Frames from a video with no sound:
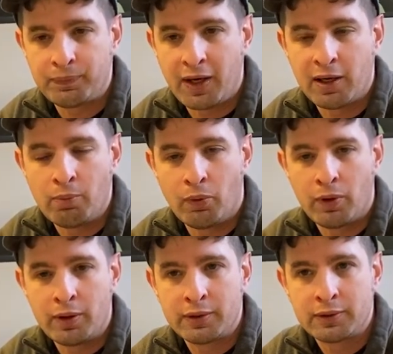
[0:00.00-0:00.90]

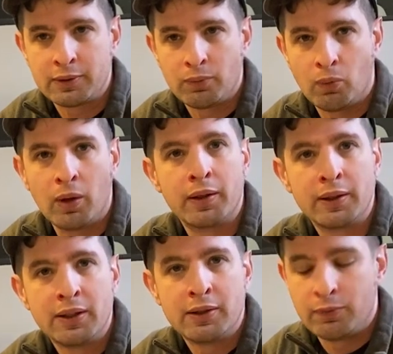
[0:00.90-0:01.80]
Airborne one,
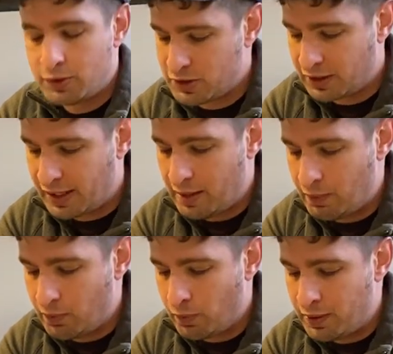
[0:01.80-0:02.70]
which is a
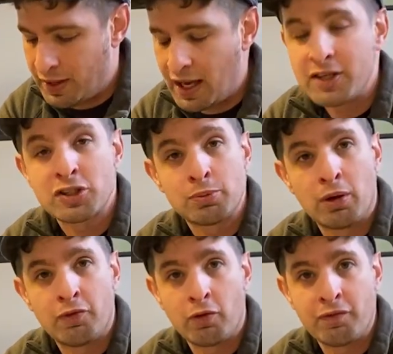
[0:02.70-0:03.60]
lightweight one. That has a
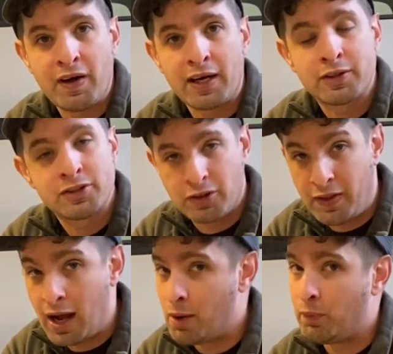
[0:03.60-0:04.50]
small form factor, so
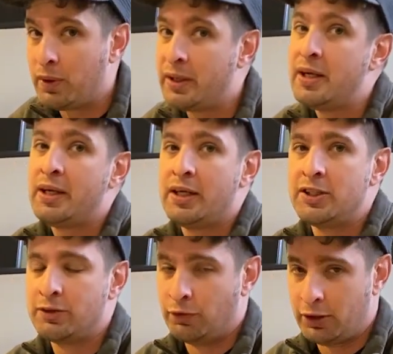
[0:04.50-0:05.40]
that one is
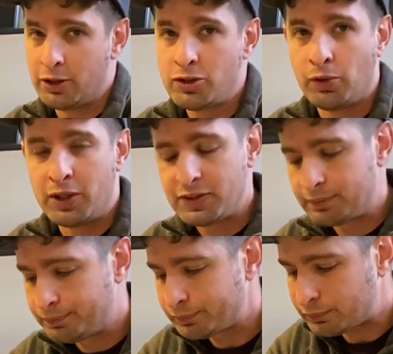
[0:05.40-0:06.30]
a really good choice.
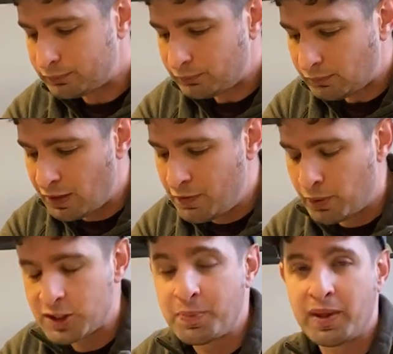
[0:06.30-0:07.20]
If you want
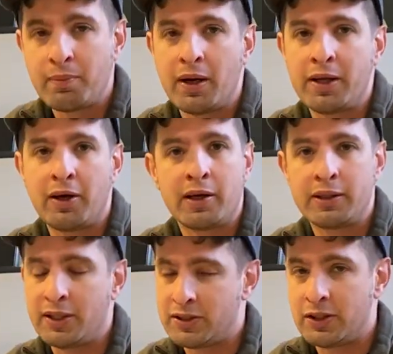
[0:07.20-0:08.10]
to spend the money on it,
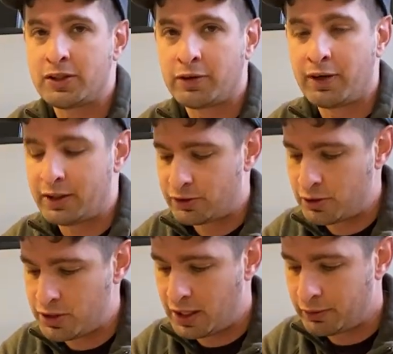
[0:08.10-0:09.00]
it's a great
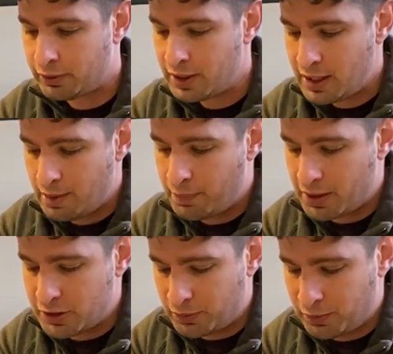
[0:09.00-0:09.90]
charging handle. But I
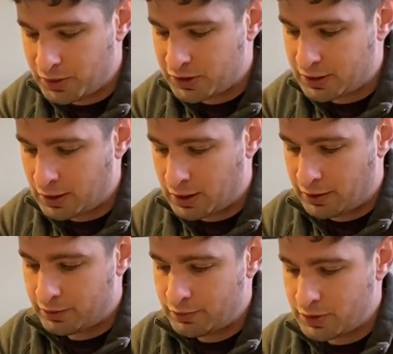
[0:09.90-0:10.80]
just went with
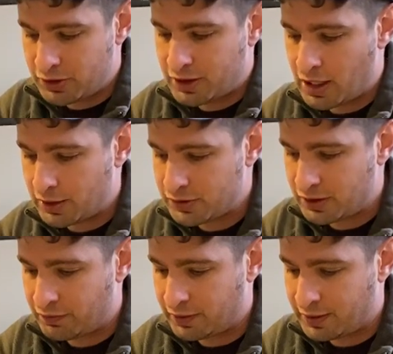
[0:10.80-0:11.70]
just stock
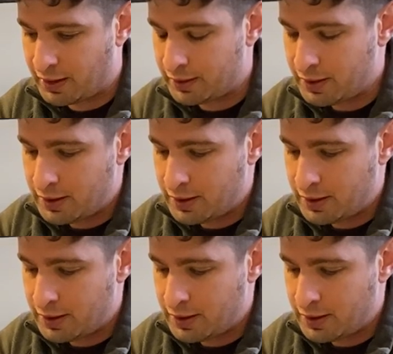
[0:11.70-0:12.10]
stuff like that.